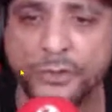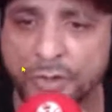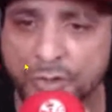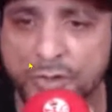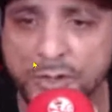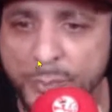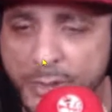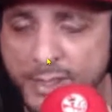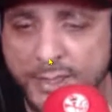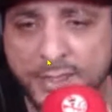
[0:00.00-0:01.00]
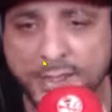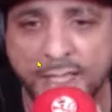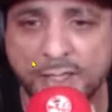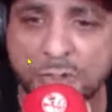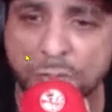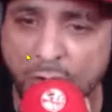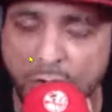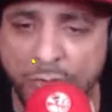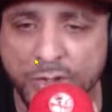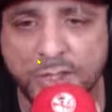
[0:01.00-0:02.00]
You heard? You could be here today,
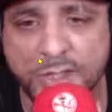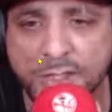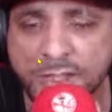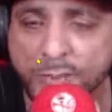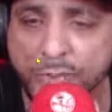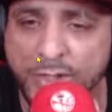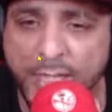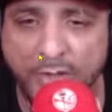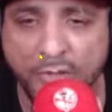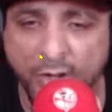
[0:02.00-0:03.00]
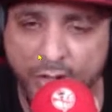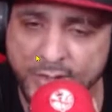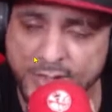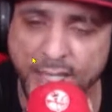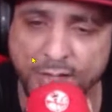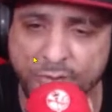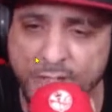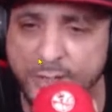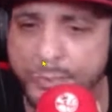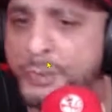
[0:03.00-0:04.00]
tomorrow, in your sleep, you die of a heart attack.
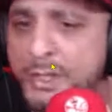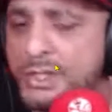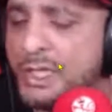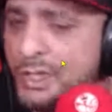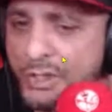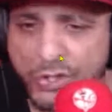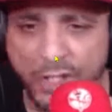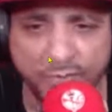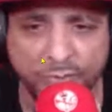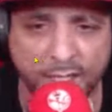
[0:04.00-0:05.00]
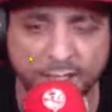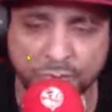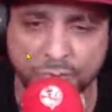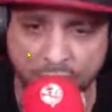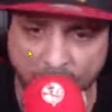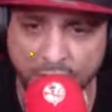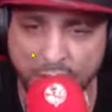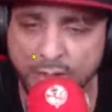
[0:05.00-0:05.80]
Rest in peace, Charlie Rock LD.